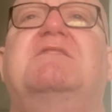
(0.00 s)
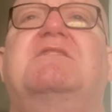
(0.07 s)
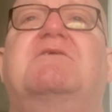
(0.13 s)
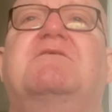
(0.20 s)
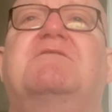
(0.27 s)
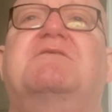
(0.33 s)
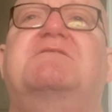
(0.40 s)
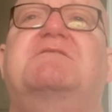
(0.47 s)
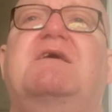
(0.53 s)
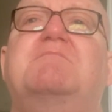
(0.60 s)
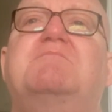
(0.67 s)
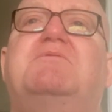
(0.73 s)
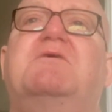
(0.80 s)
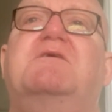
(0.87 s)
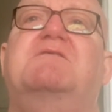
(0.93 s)
They're on the
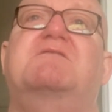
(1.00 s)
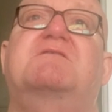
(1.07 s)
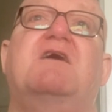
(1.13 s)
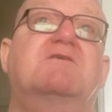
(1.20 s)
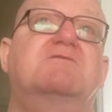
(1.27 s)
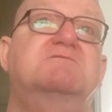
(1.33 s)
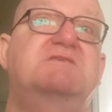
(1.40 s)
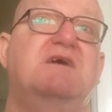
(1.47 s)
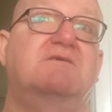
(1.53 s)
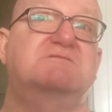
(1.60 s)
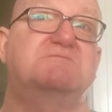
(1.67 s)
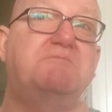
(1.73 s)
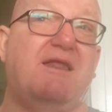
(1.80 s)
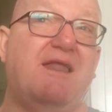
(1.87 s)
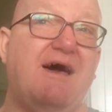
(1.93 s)
same points as Hull, who
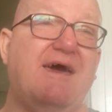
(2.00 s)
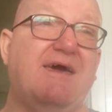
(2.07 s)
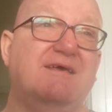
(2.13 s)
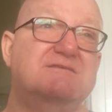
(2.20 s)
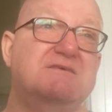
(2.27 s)
don't play.